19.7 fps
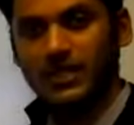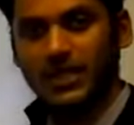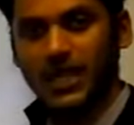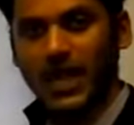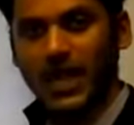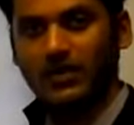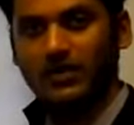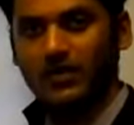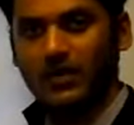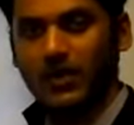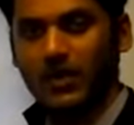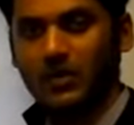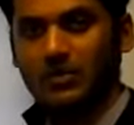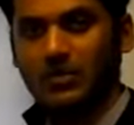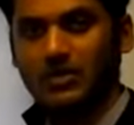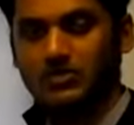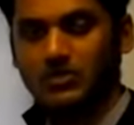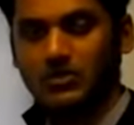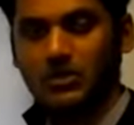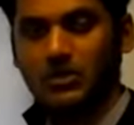CAN
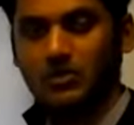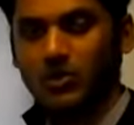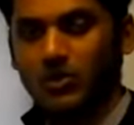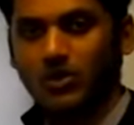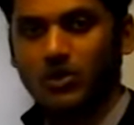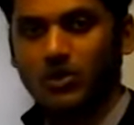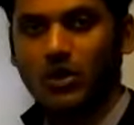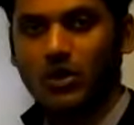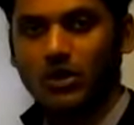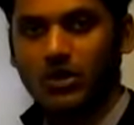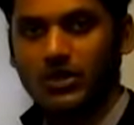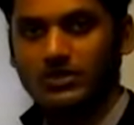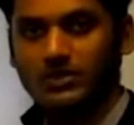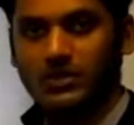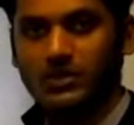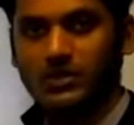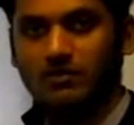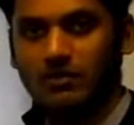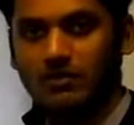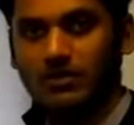requirements to the Motor
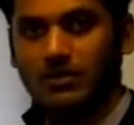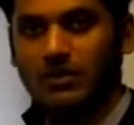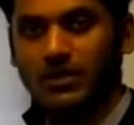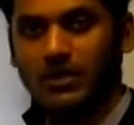ECM,